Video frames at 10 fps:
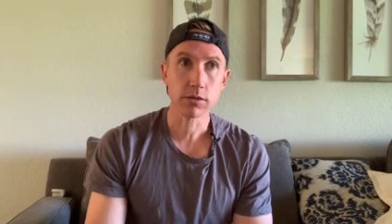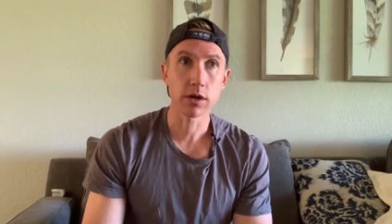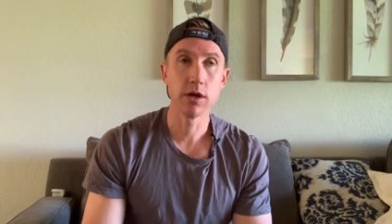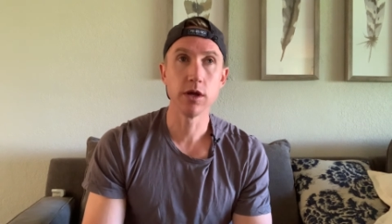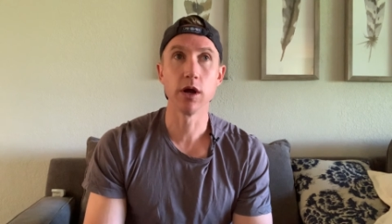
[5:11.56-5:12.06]

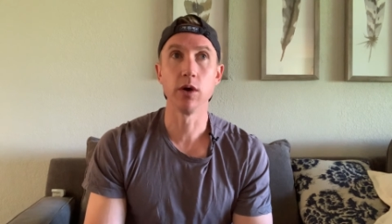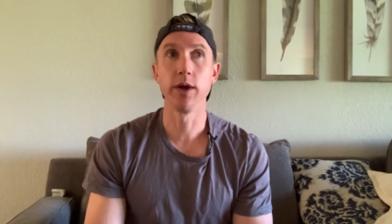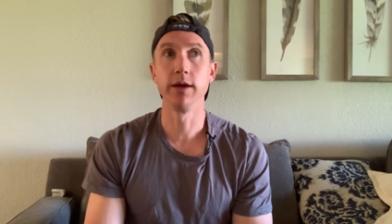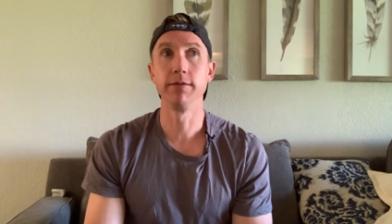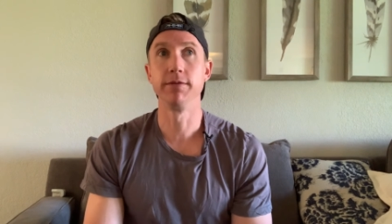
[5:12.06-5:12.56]

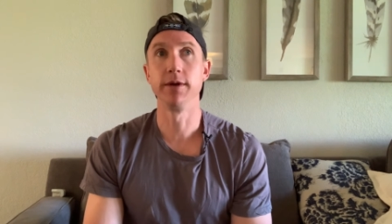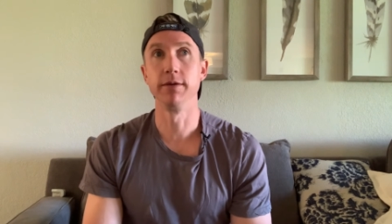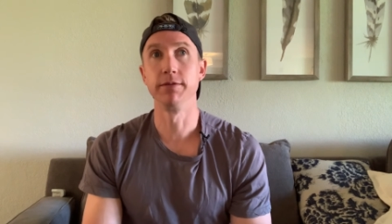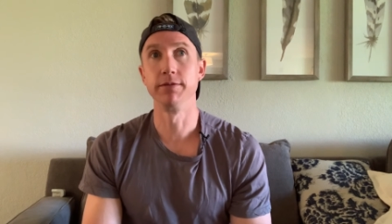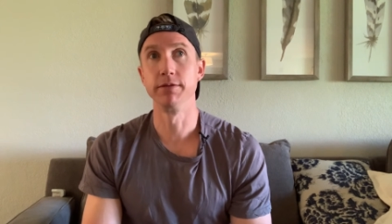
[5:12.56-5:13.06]

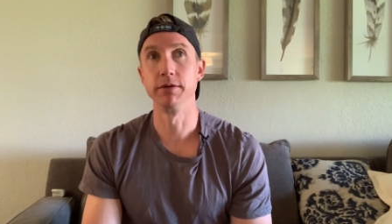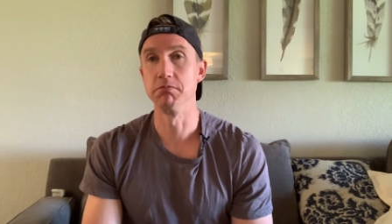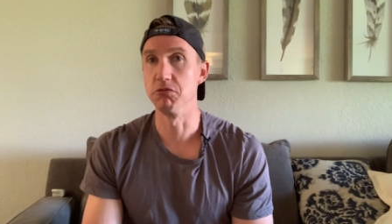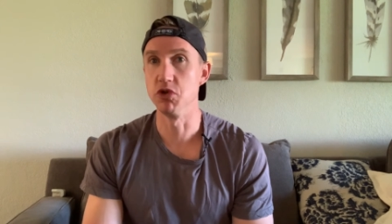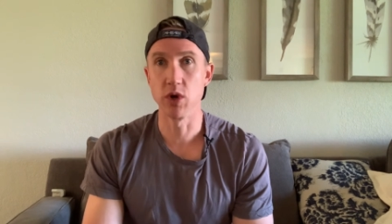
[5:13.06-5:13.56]
if
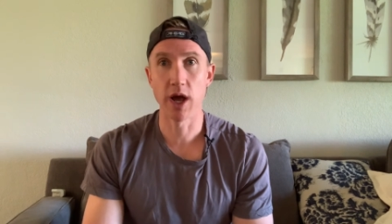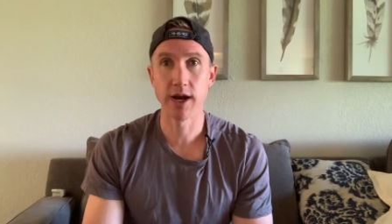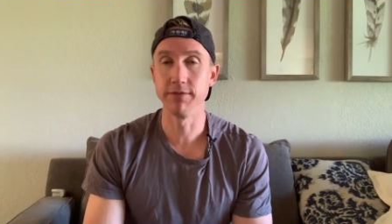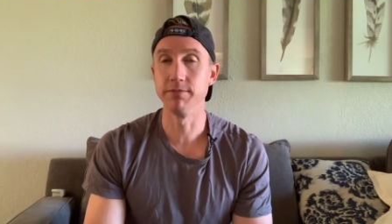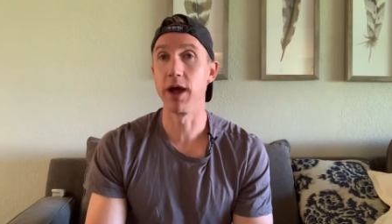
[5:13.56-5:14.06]
you
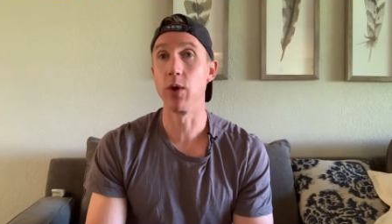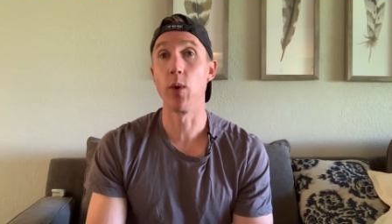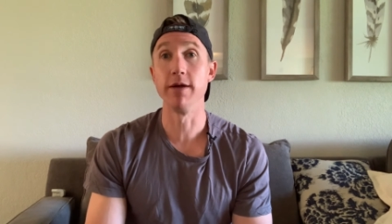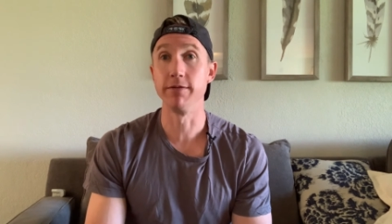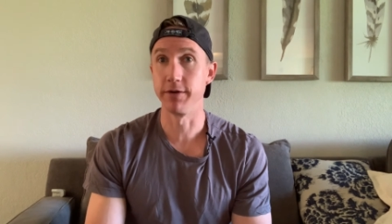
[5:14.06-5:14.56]
kind of, my
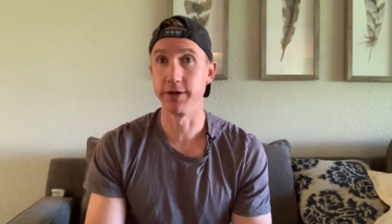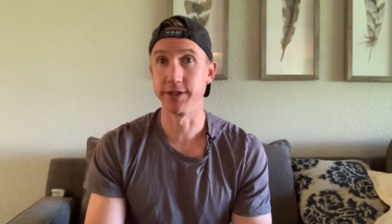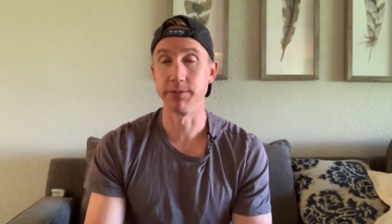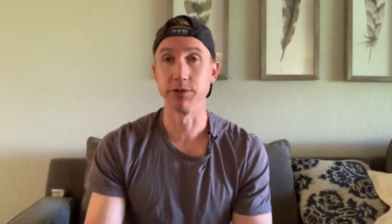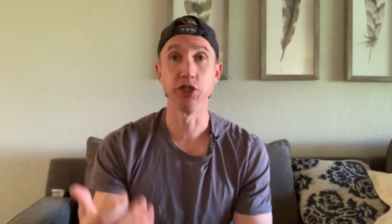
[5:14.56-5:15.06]
wife, for
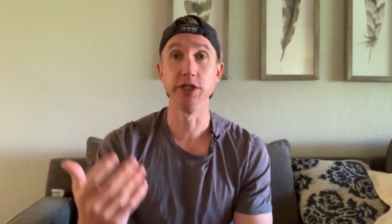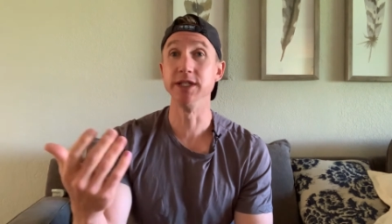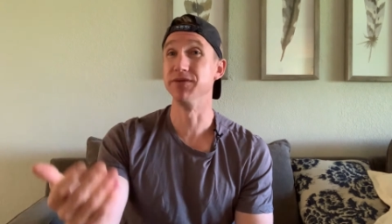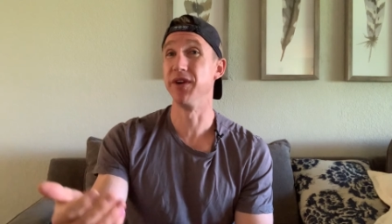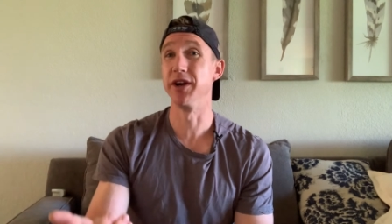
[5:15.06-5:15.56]
example, she
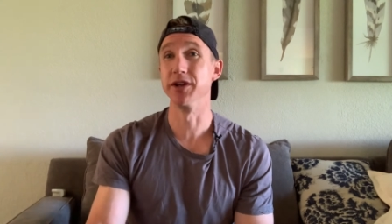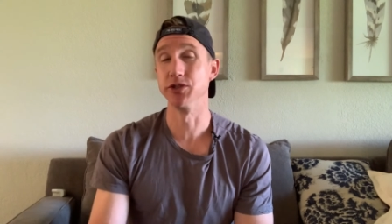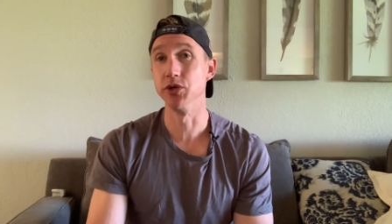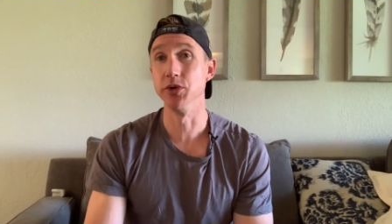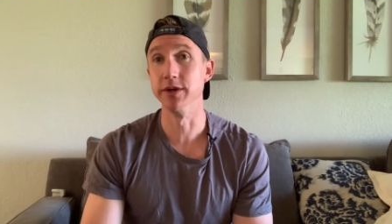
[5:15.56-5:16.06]
eats very
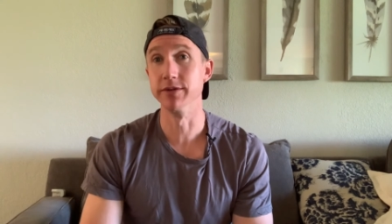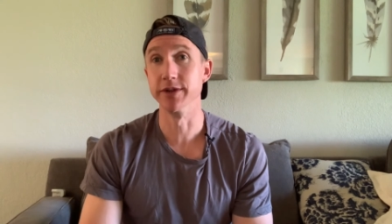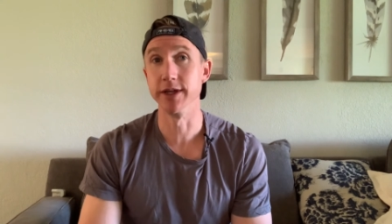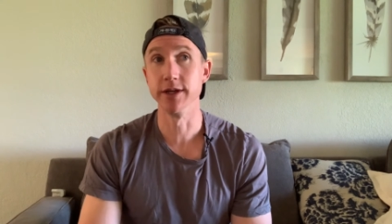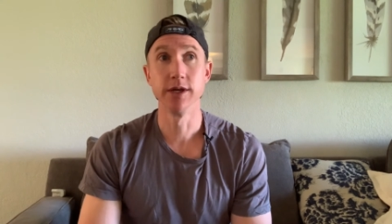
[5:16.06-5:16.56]

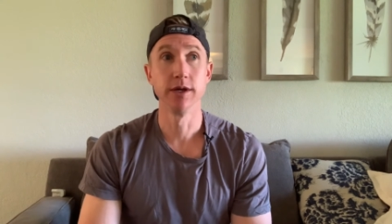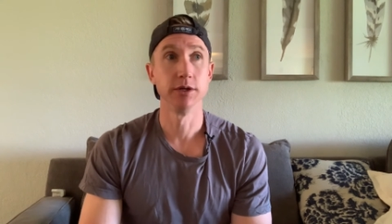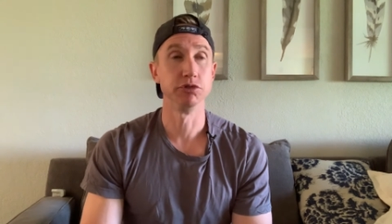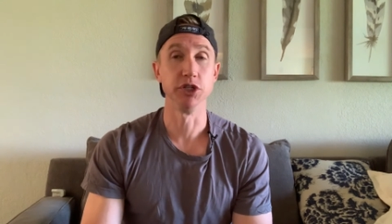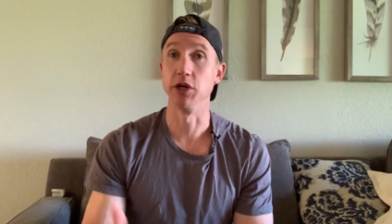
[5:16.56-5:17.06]
intuitively.
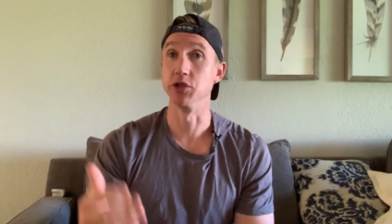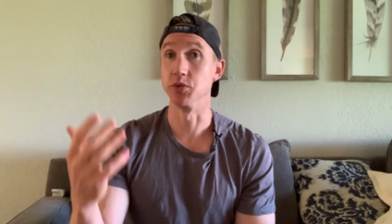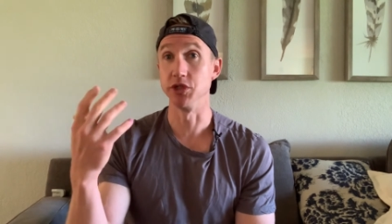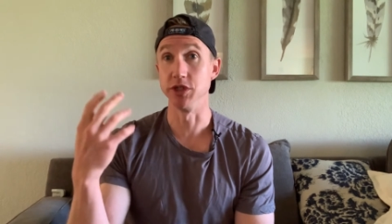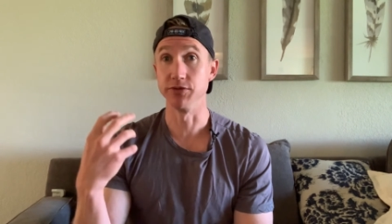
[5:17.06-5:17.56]
She knows
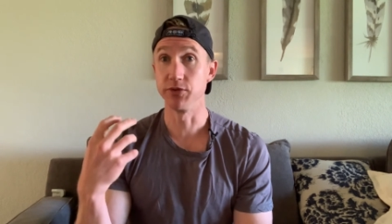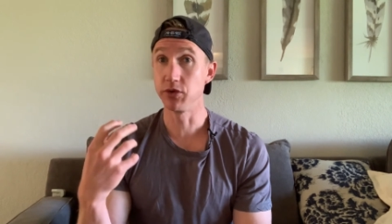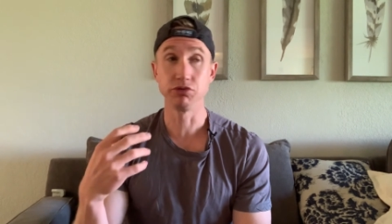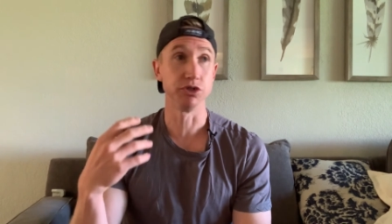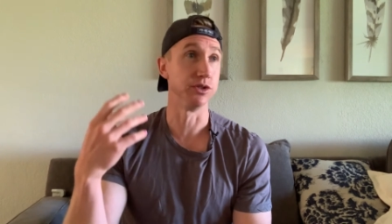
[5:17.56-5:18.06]
when she's
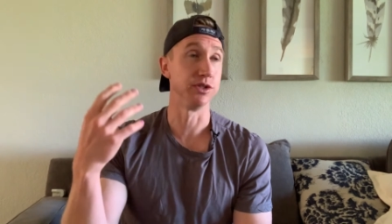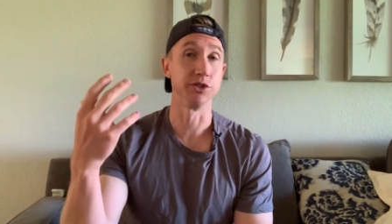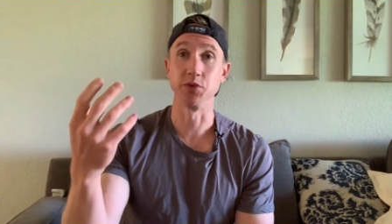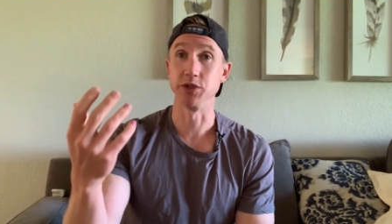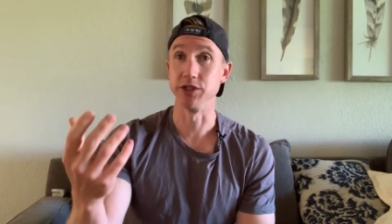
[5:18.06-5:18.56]
full. She
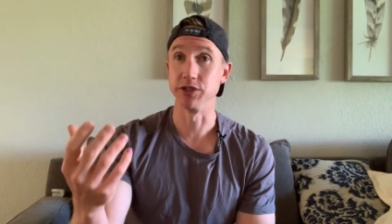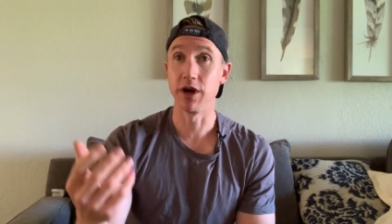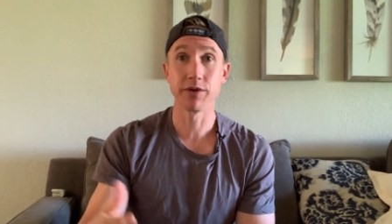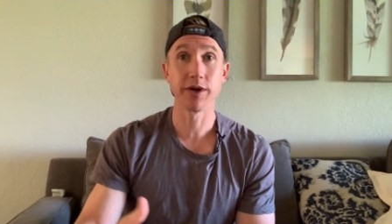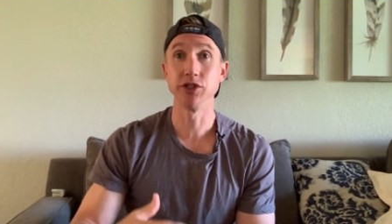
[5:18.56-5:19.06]
knows when she's
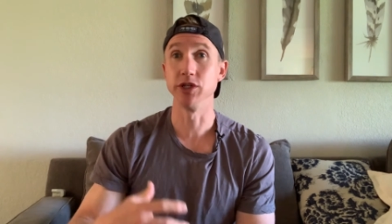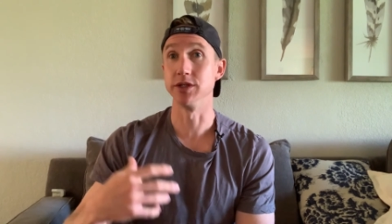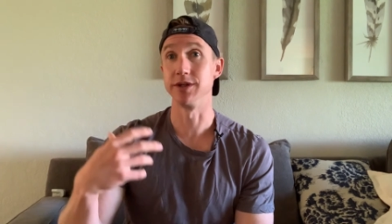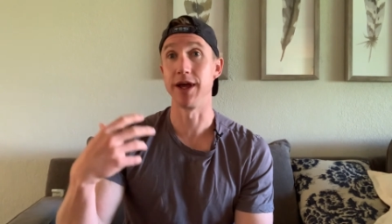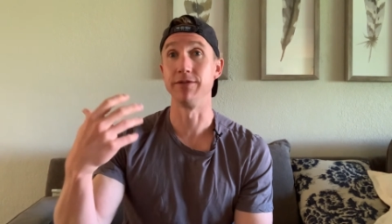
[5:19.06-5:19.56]
hungry. She
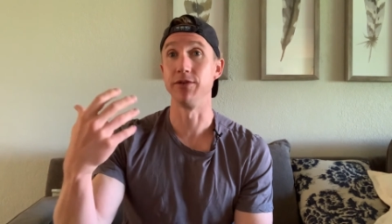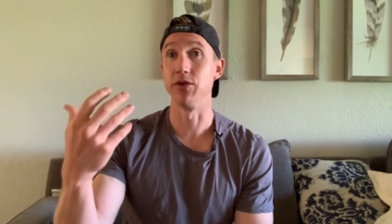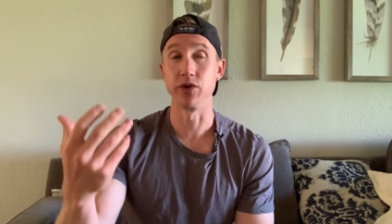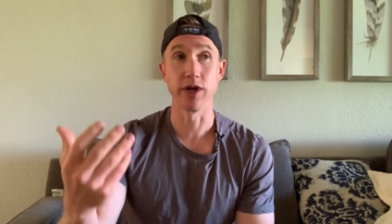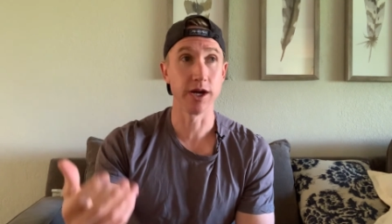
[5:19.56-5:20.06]
doesn't have
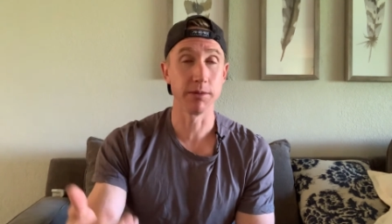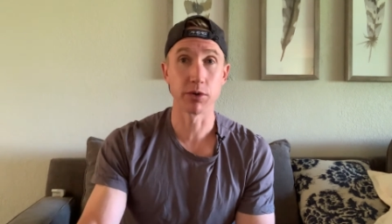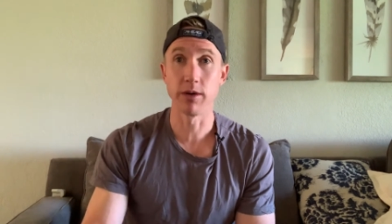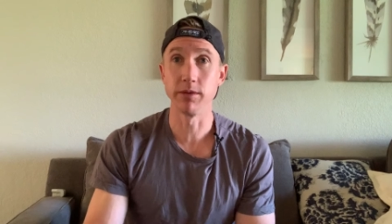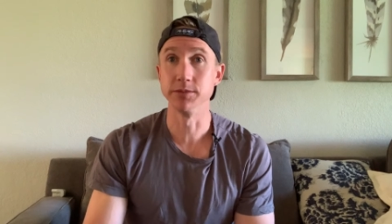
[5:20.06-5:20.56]
overeating
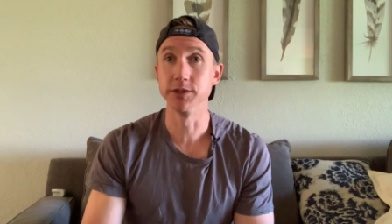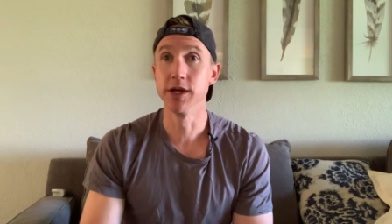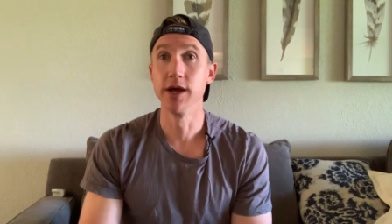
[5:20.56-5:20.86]
problems.